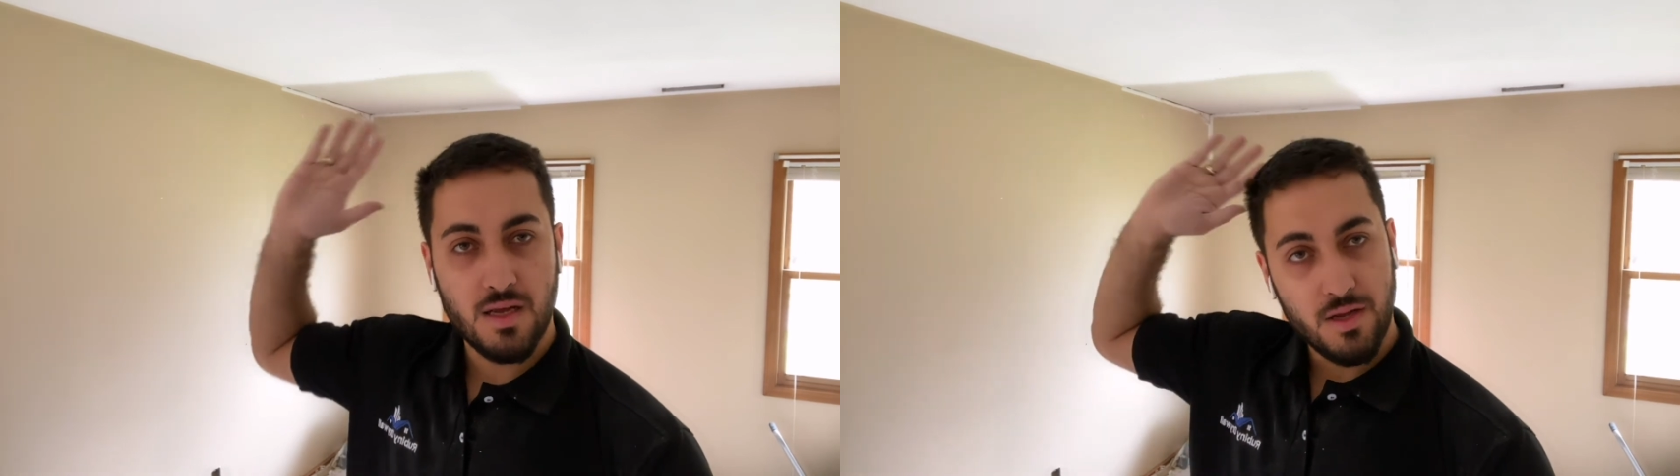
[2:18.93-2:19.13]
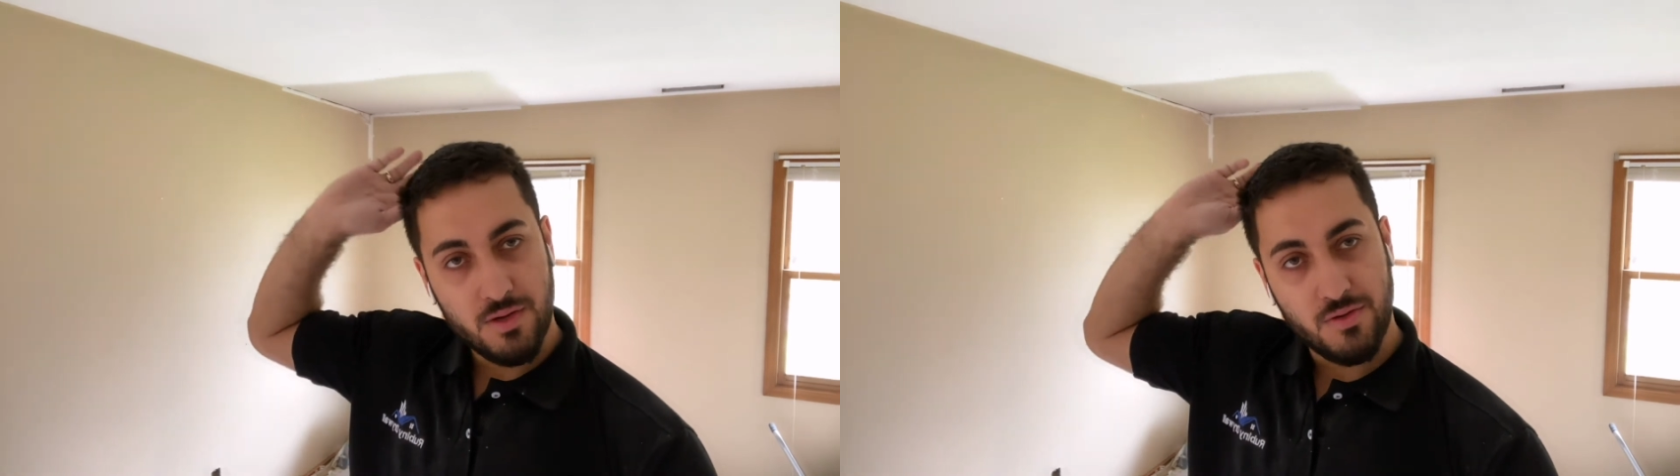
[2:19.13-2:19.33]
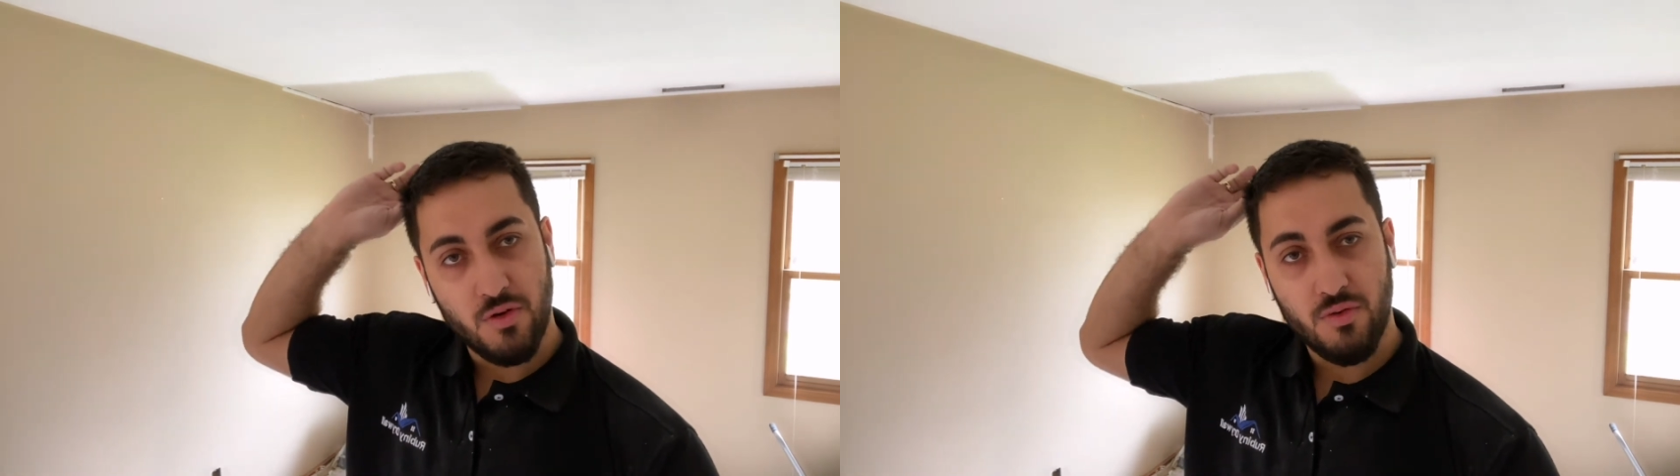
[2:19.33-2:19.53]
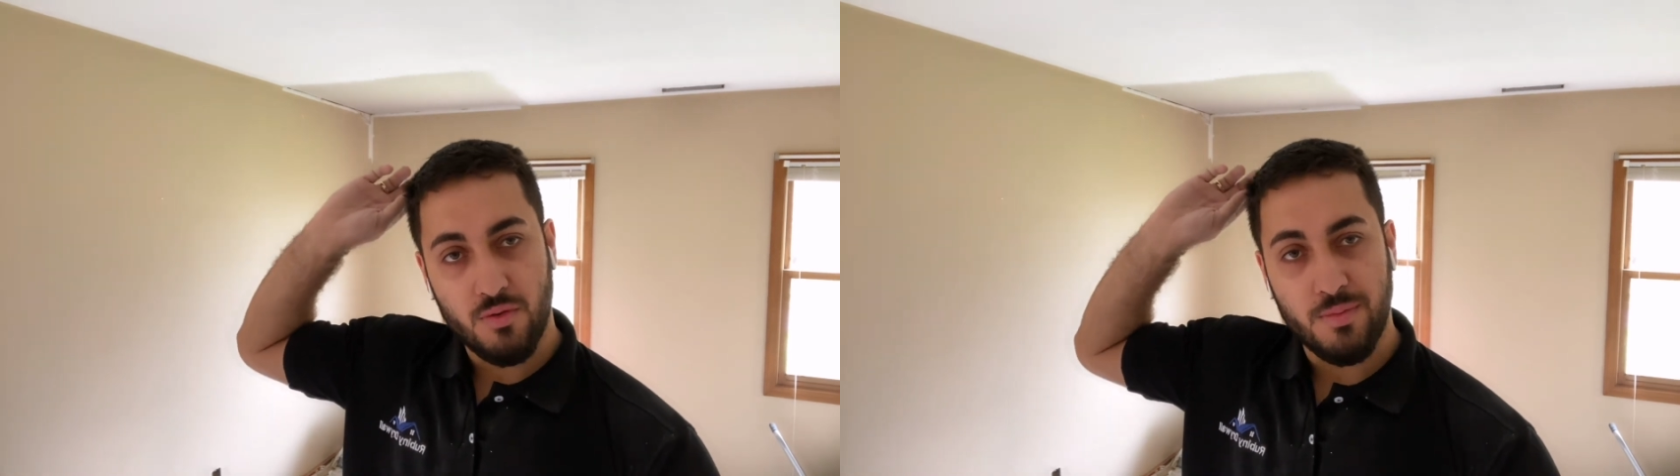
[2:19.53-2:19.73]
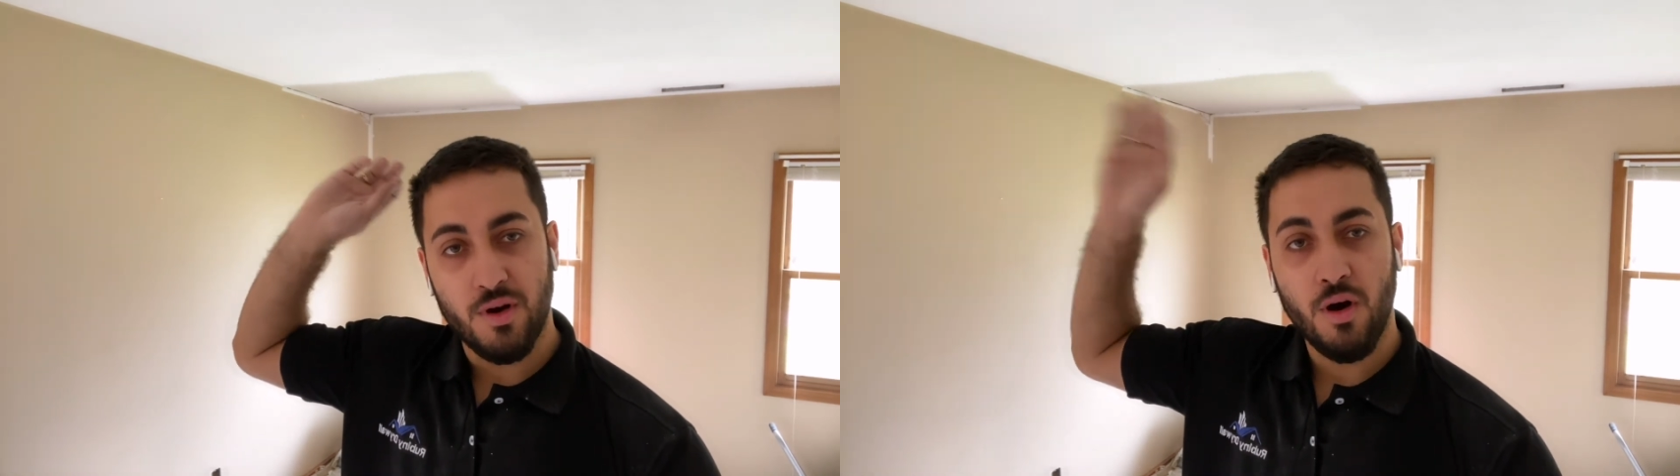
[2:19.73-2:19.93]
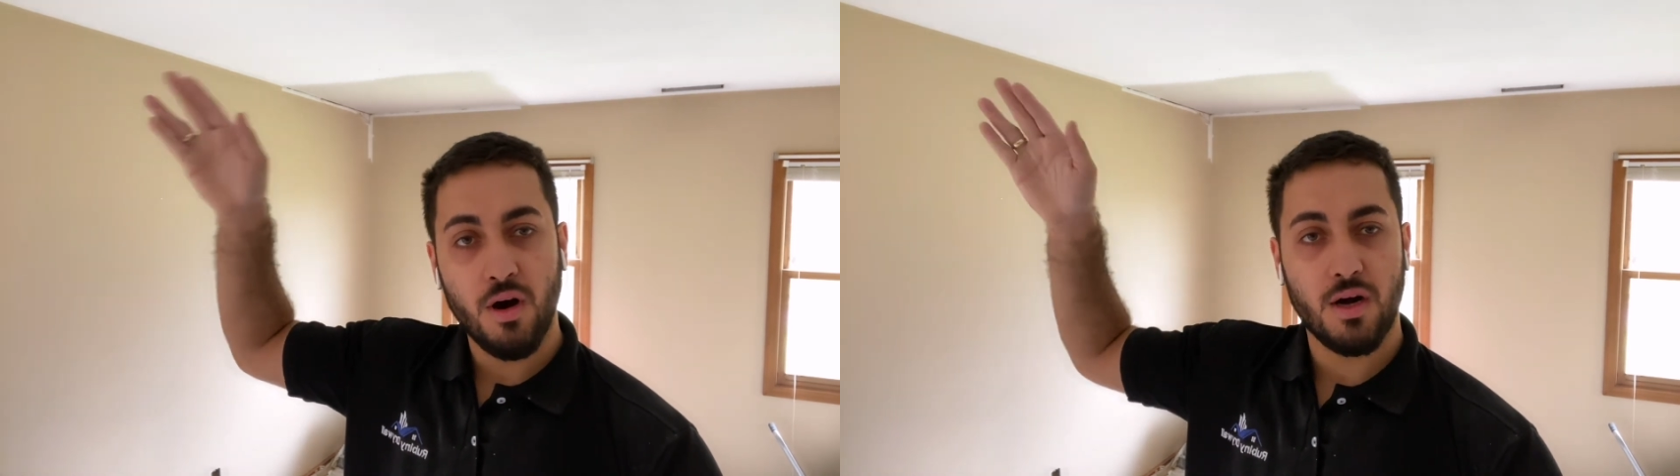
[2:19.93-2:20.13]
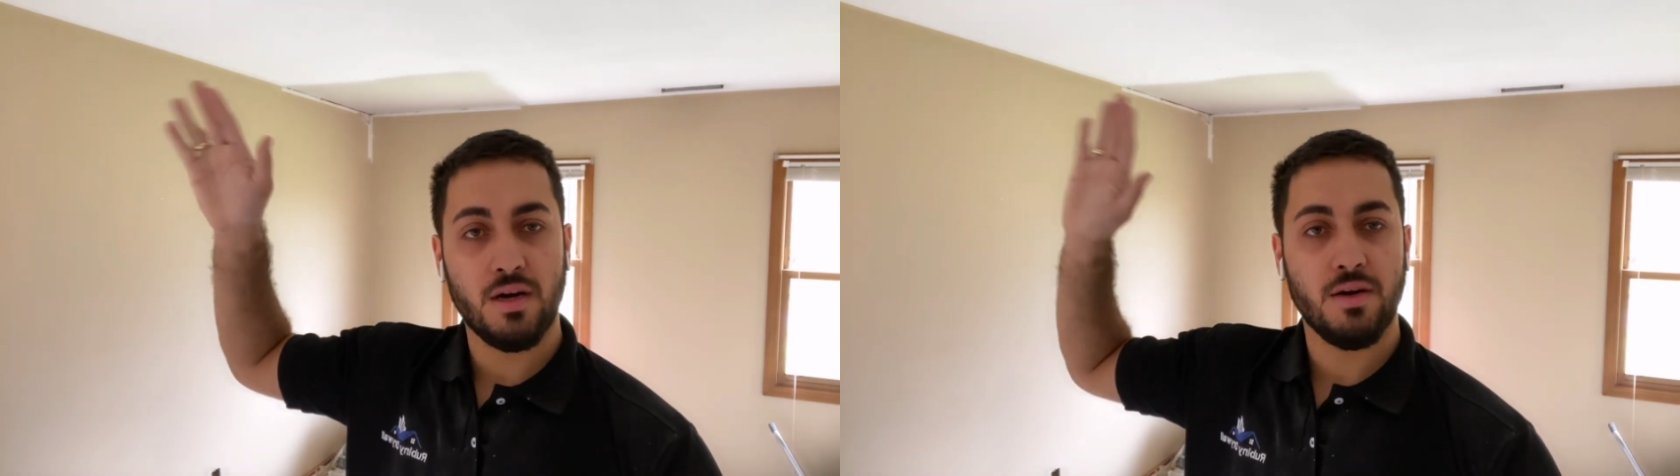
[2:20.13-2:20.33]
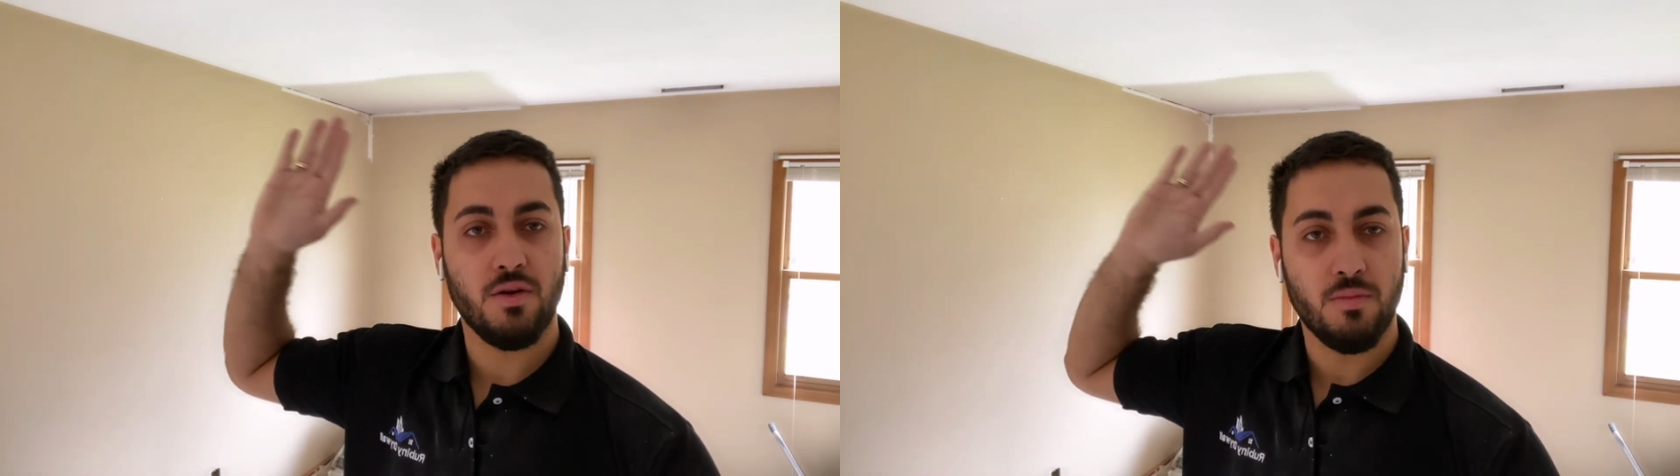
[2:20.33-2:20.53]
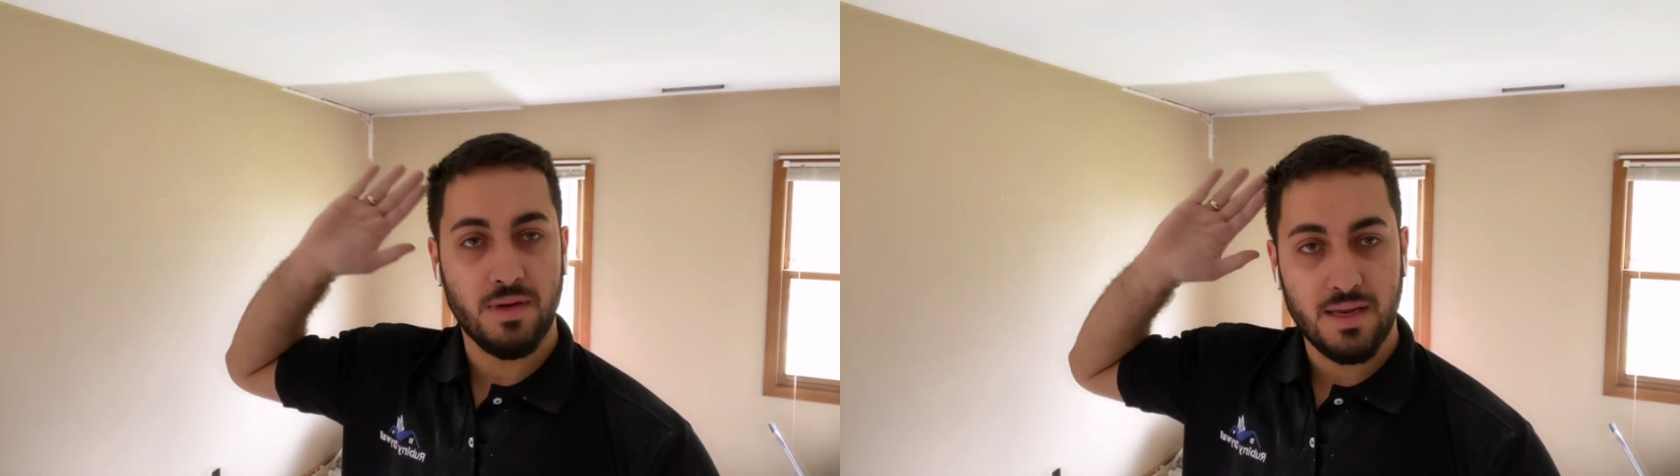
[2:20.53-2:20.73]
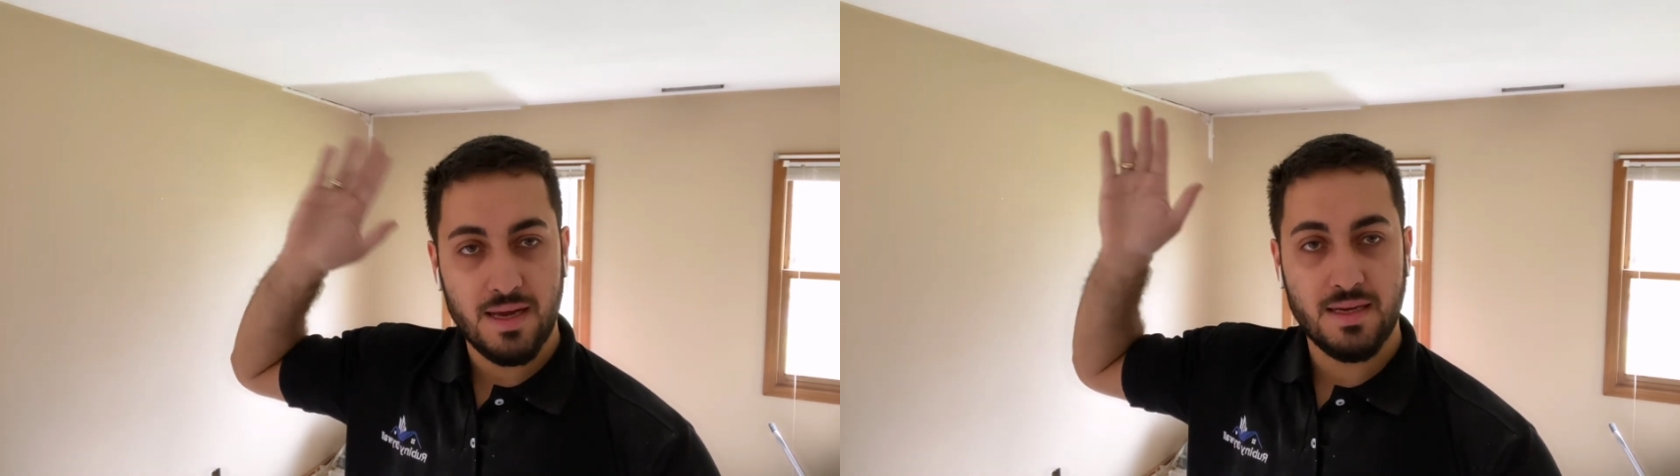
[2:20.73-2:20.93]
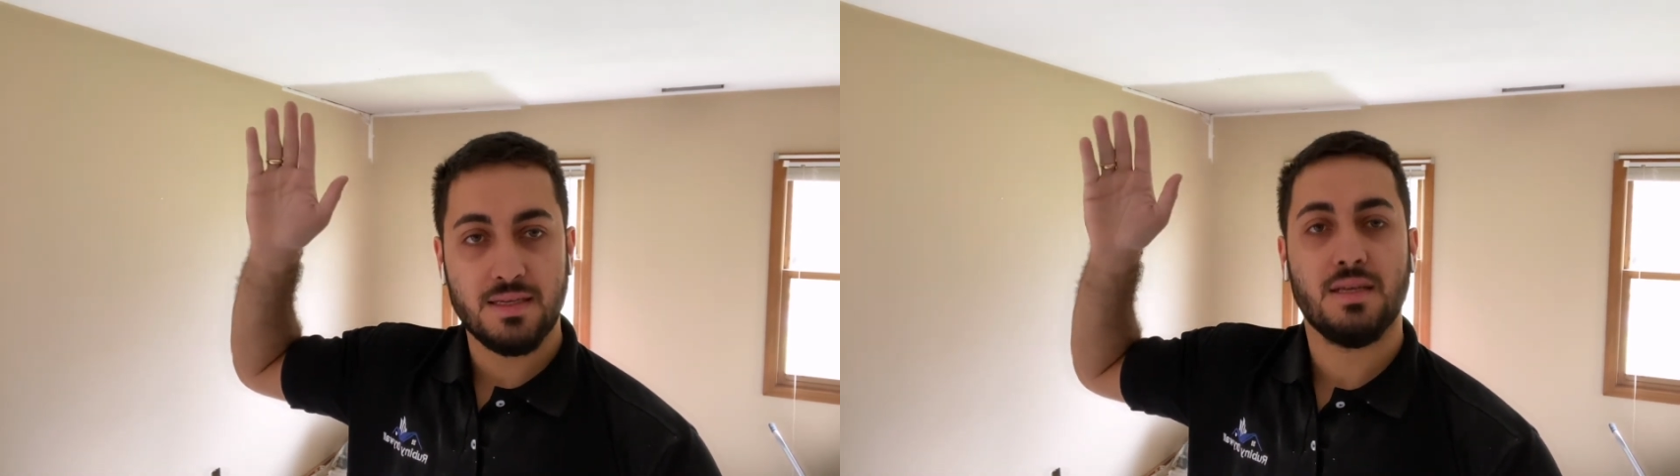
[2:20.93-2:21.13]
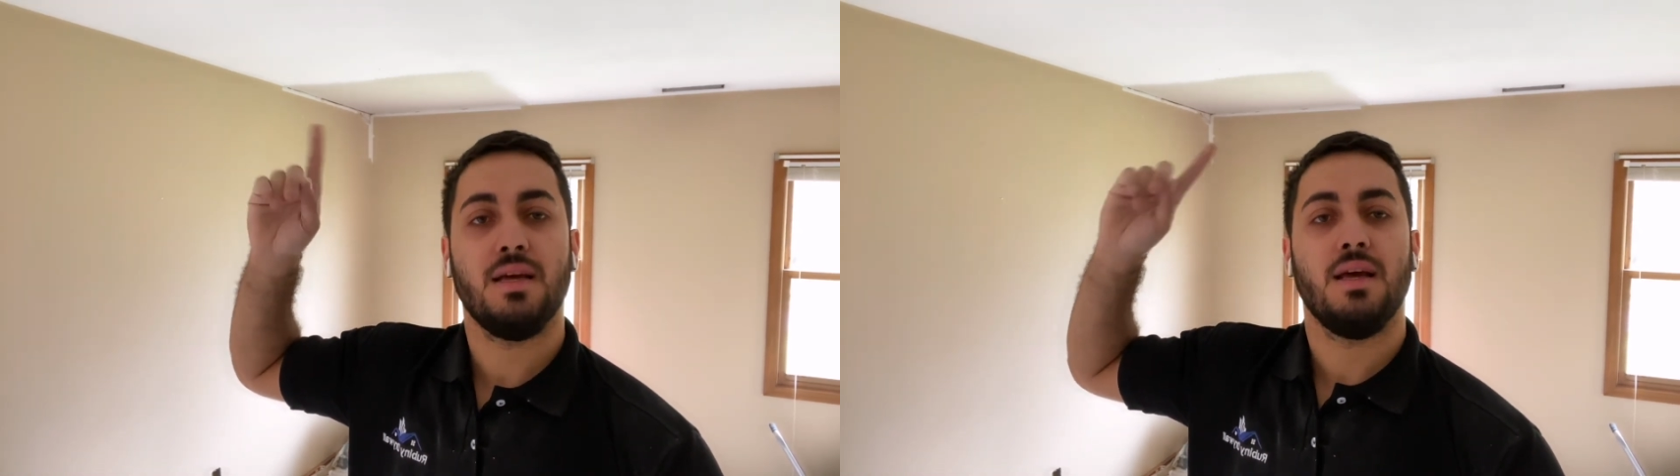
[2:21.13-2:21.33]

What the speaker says: So it will be hard, it will be nice.